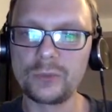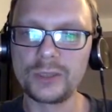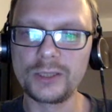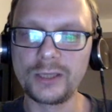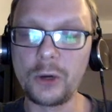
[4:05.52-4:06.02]

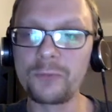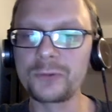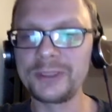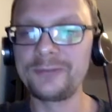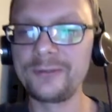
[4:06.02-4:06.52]

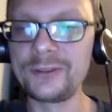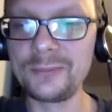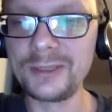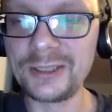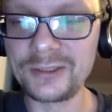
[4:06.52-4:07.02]
Hopefully in 15
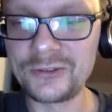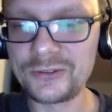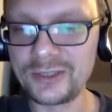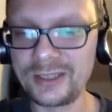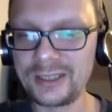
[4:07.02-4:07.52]

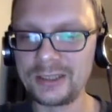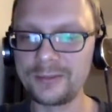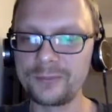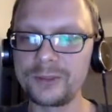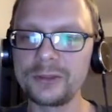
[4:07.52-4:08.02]
minutes,
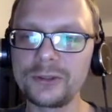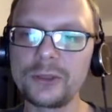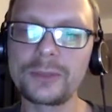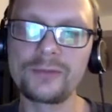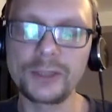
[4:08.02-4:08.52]
you'll know,
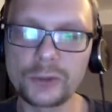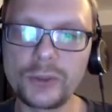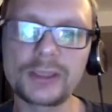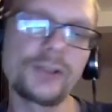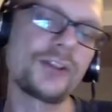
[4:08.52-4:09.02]
but very
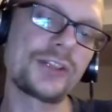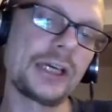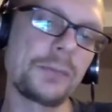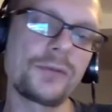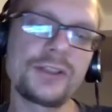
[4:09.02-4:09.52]
quickly it's a
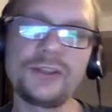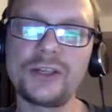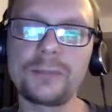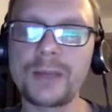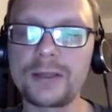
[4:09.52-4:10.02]
type of a
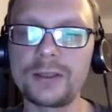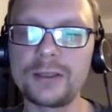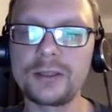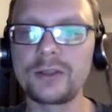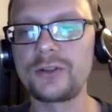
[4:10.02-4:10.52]
design
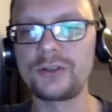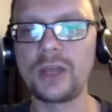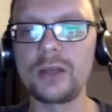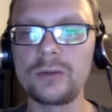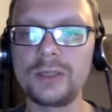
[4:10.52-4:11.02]
pattern.
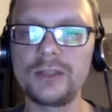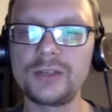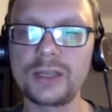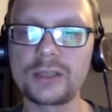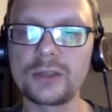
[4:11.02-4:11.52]
So it's
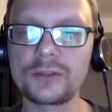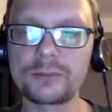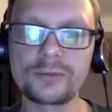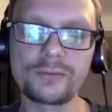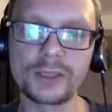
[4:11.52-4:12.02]
a concept
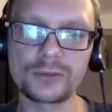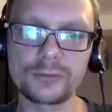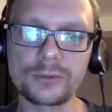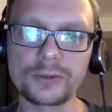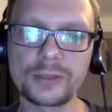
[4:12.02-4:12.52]
from functional
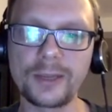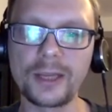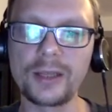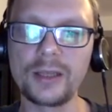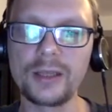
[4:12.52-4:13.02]

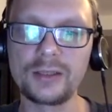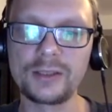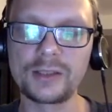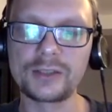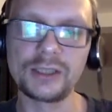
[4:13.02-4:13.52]
programming
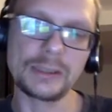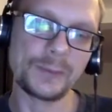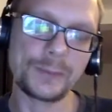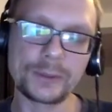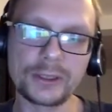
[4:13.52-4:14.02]
that's gaining more
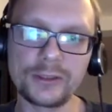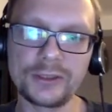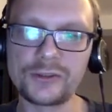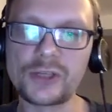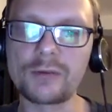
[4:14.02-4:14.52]
popularity
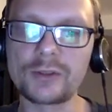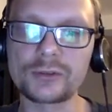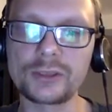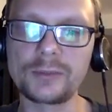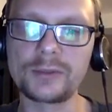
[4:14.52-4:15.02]
in
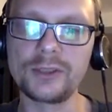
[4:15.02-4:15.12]
JavaScript.